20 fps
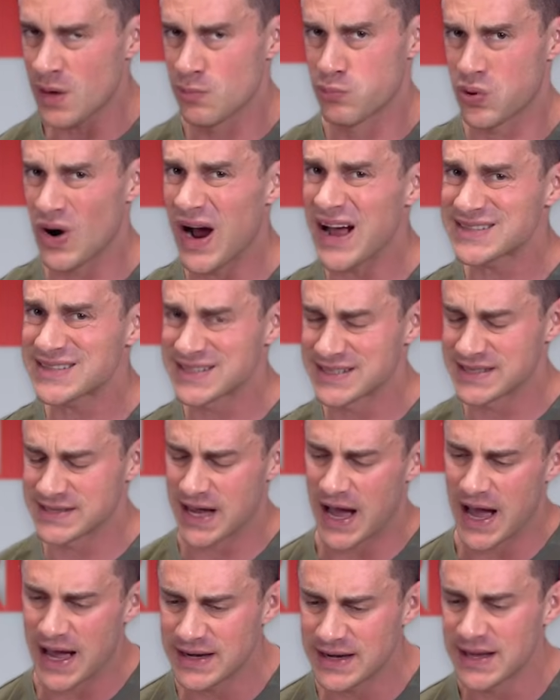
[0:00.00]
price
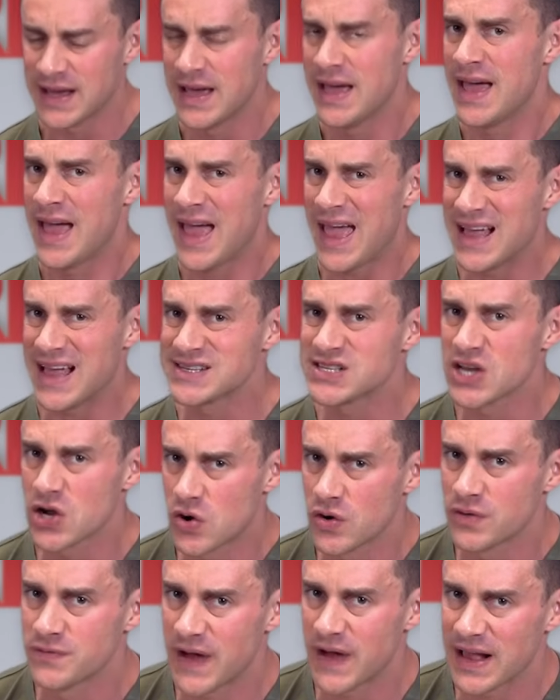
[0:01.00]
aside, is it
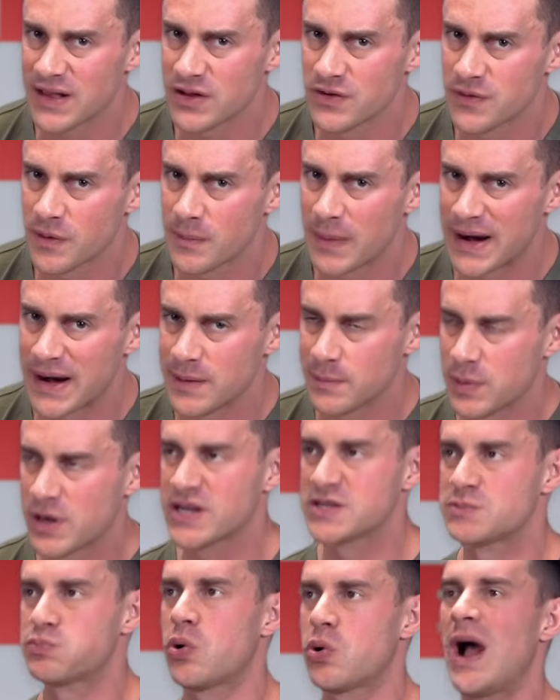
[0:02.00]
good value for money?
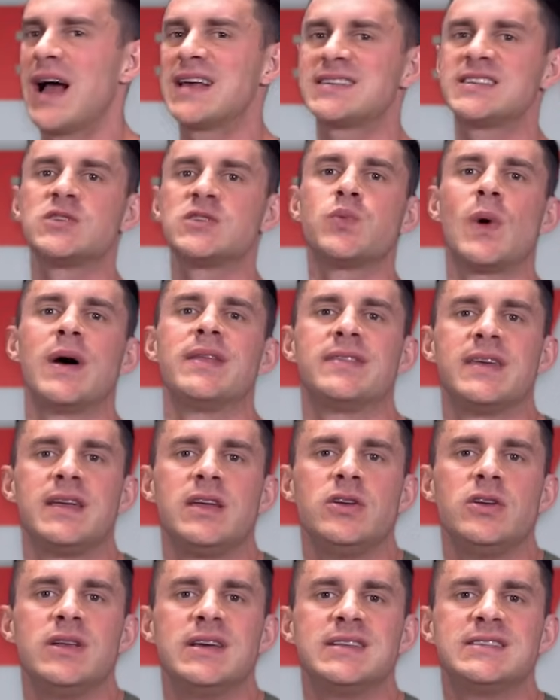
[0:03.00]
Because price is one thing
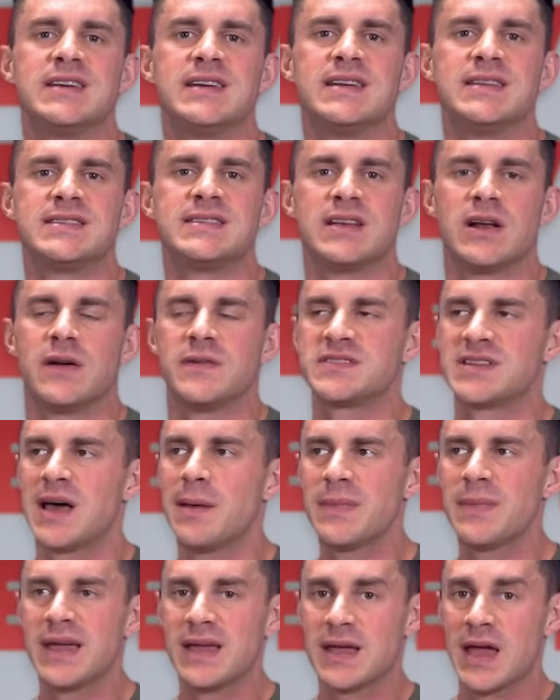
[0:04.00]
you need to consider. If
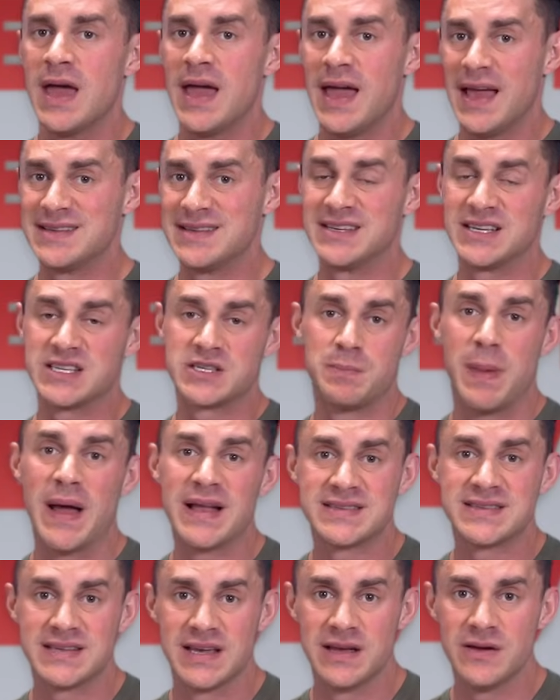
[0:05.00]
something is
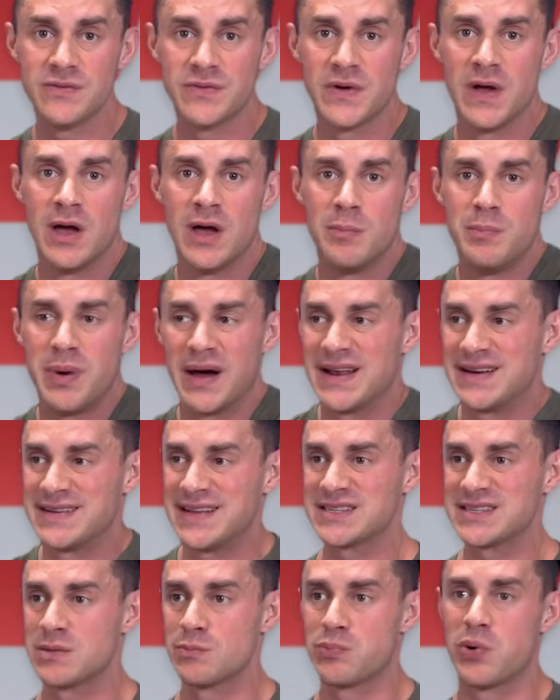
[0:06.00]
expensive, but it
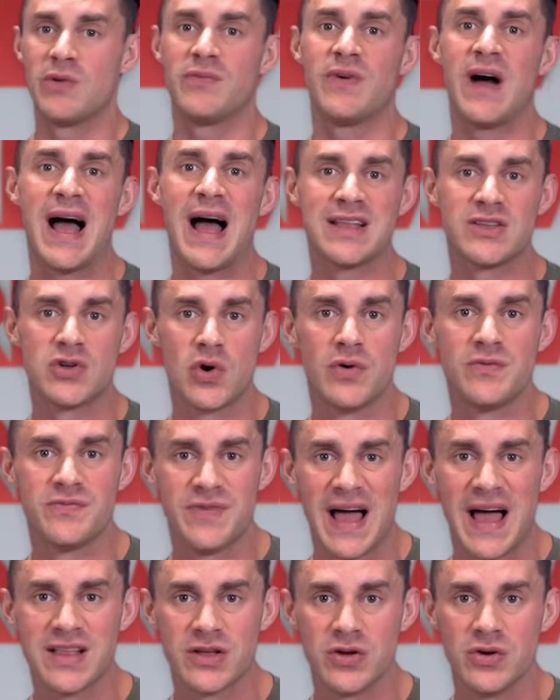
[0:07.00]
doesn't provide good
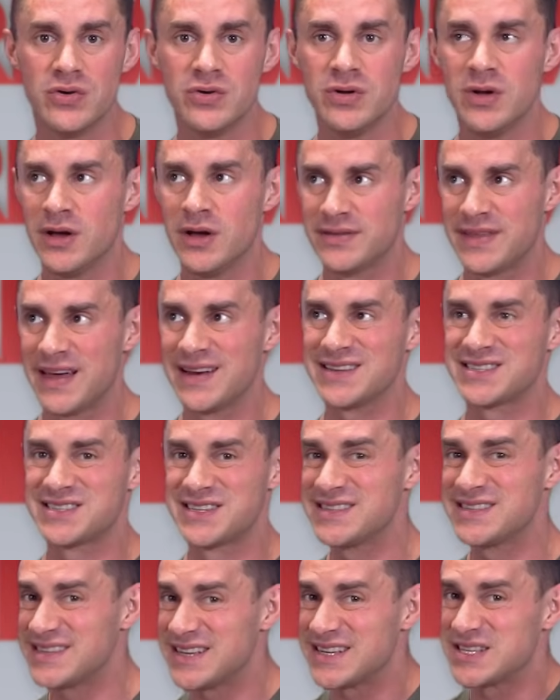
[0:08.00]
value, then it's
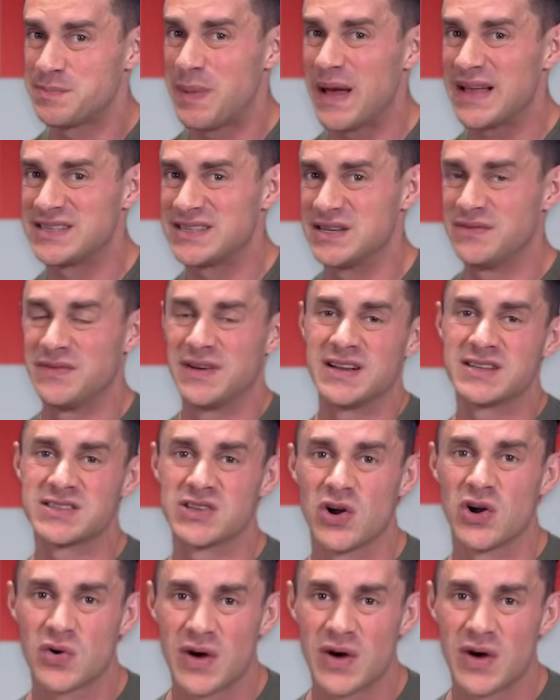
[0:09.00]
just expensive and it's not